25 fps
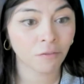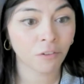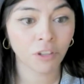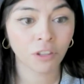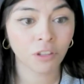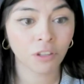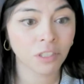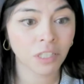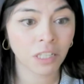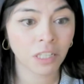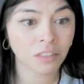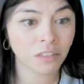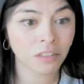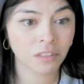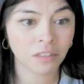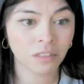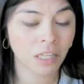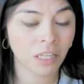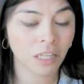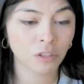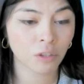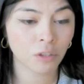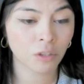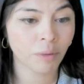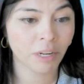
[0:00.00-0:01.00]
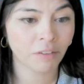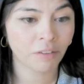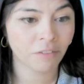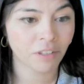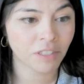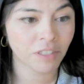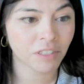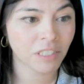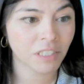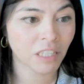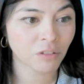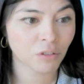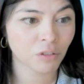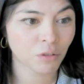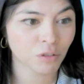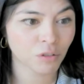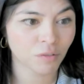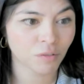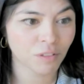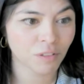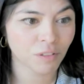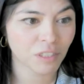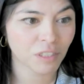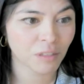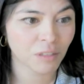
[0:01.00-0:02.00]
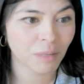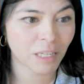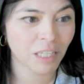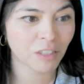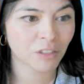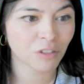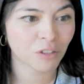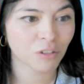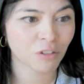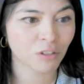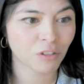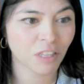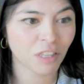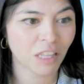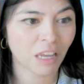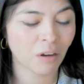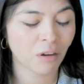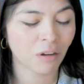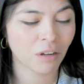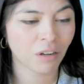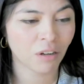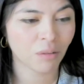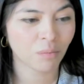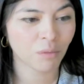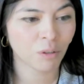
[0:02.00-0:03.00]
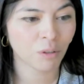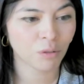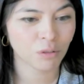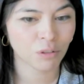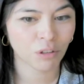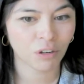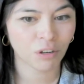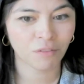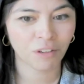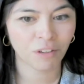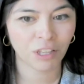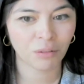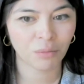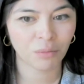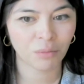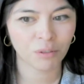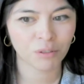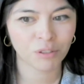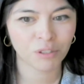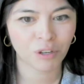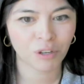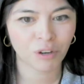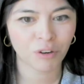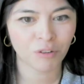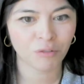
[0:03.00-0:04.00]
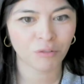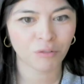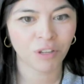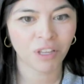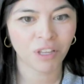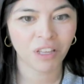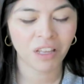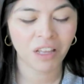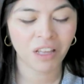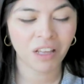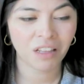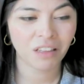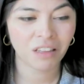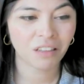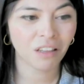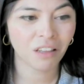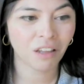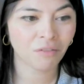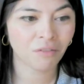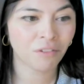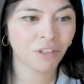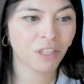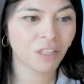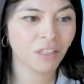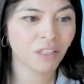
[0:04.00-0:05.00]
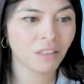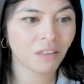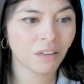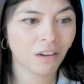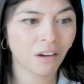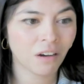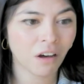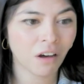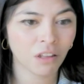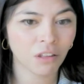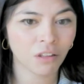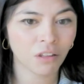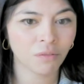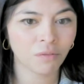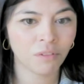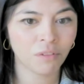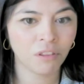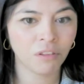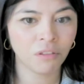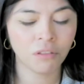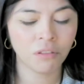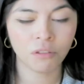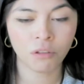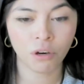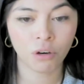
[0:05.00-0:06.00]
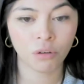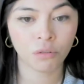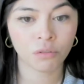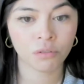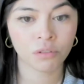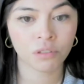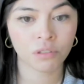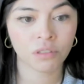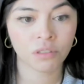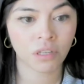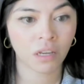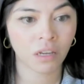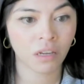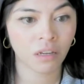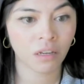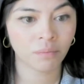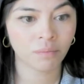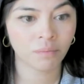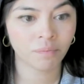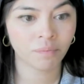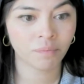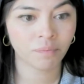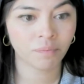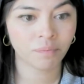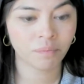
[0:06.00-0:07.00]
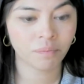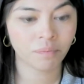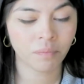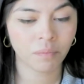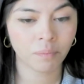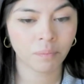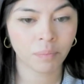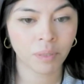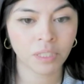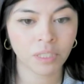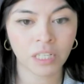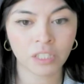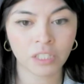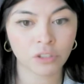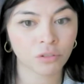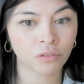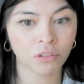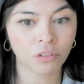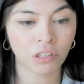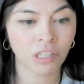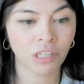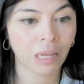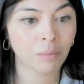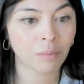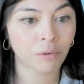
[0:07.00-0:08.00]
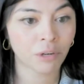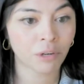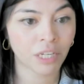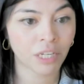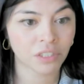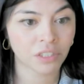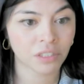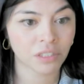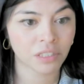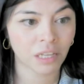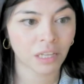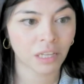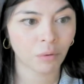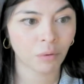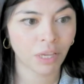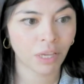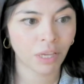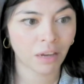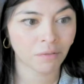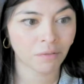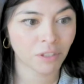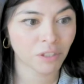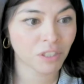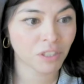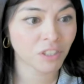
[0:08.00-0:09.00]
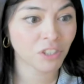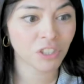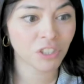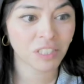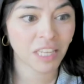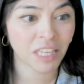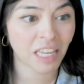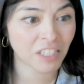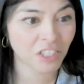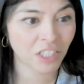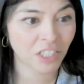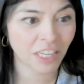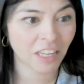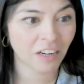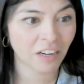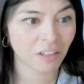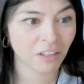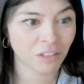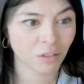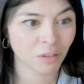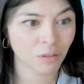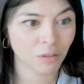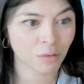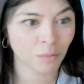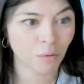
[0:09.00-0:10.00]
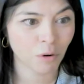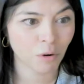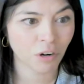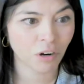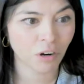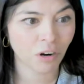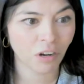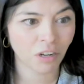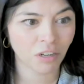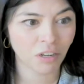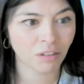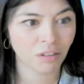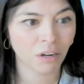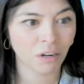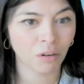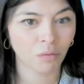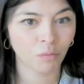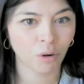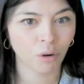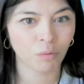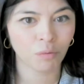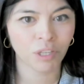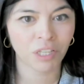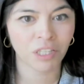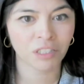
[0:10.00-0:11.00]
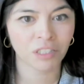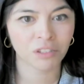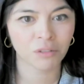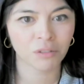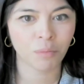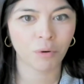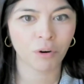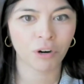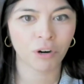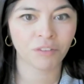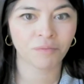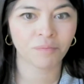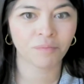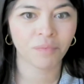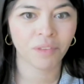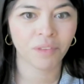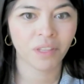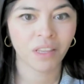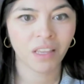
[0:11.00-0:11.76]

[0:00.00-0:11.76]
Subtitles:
the dental benefits, dental services, making sure that those are available. So loving all of those potential collaborations that we have, and to just educate ourselves more on what we can support.